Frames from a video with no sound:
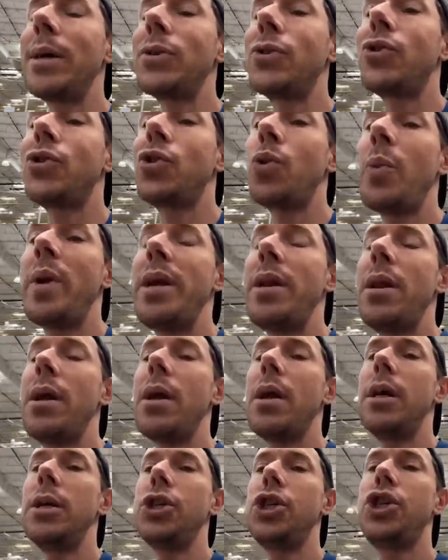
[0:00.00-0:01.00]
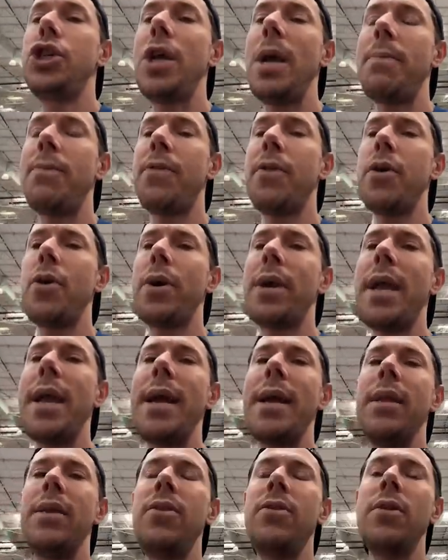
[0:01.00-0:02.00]
sweet chip for your
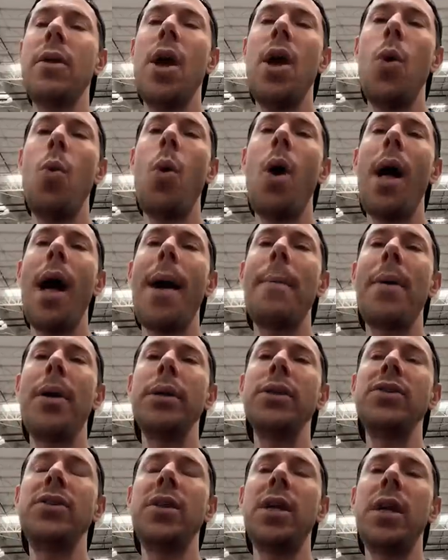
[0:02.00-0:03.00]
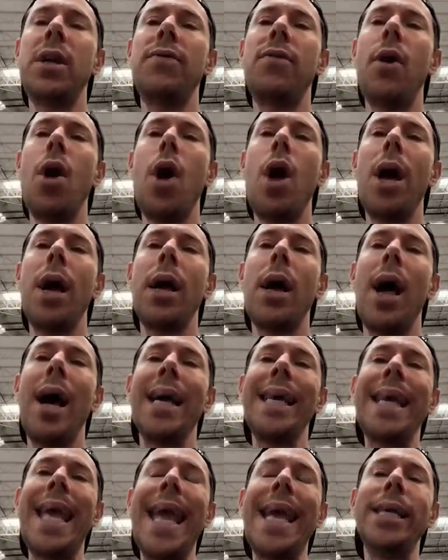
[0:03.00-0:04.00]
kids? Well, how about instead of uh,
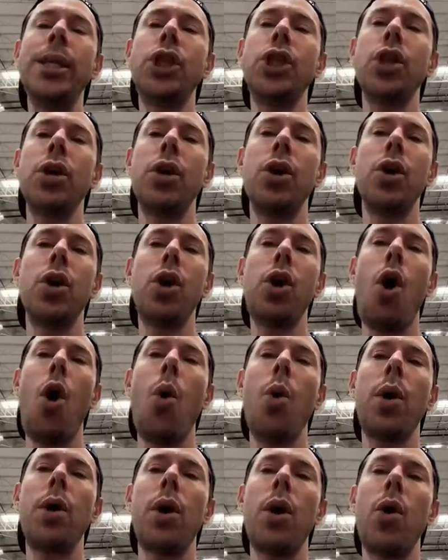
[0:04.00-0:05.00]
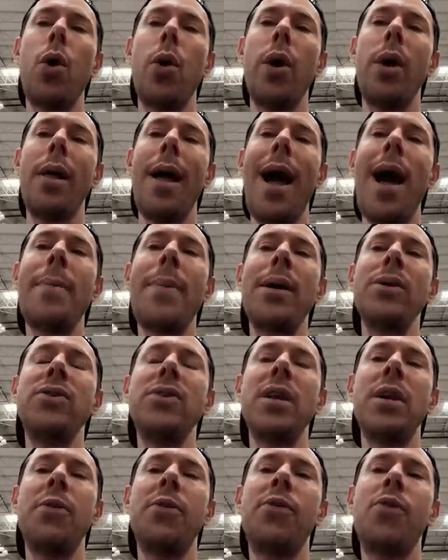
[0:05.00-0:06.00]
cane sugar, coconut oil? How about
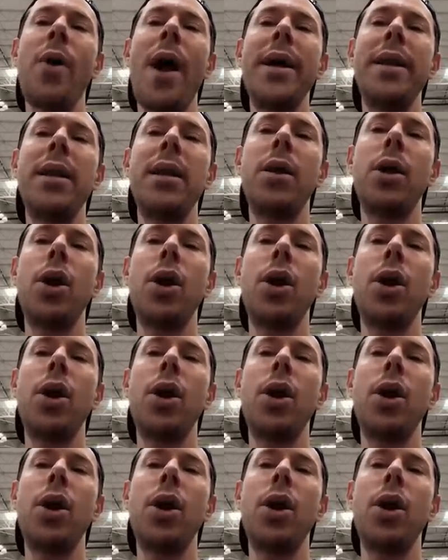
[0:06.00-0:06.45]
instead of fried in